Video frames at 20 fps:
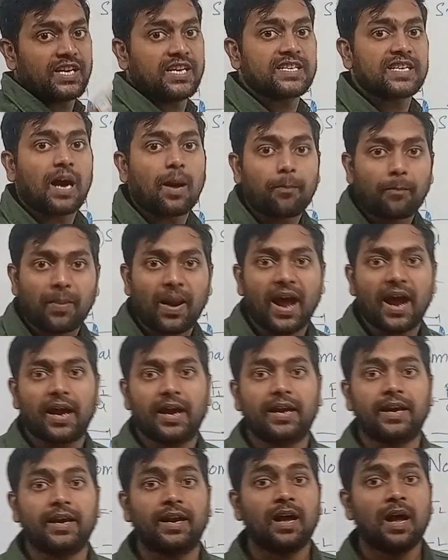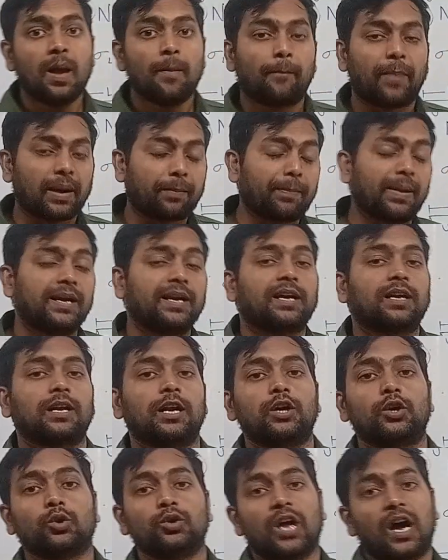is applied
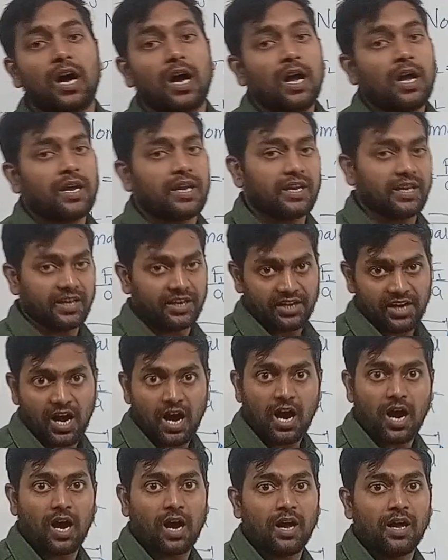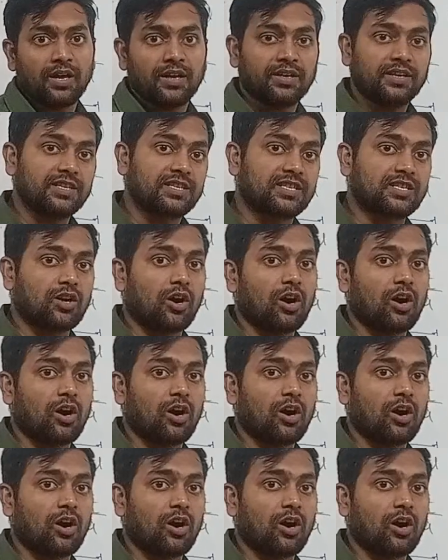perpendicular to the area is